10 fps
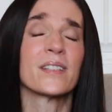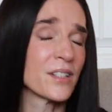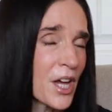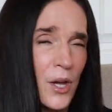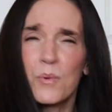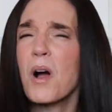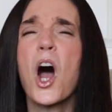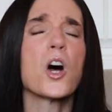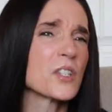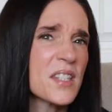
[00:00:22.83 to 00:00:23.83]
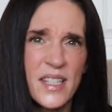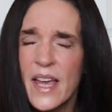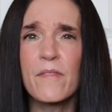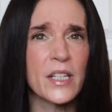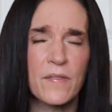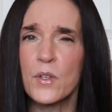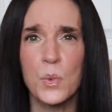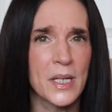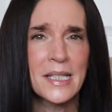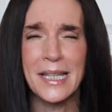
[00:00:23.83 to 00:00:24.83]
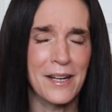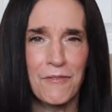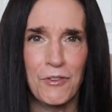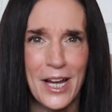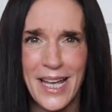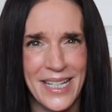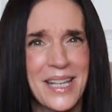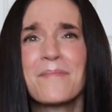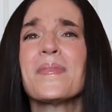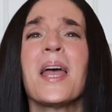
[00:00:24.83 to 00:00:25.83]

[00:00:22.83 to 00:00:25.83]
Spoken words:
You know, all 7 of the ones that I've read.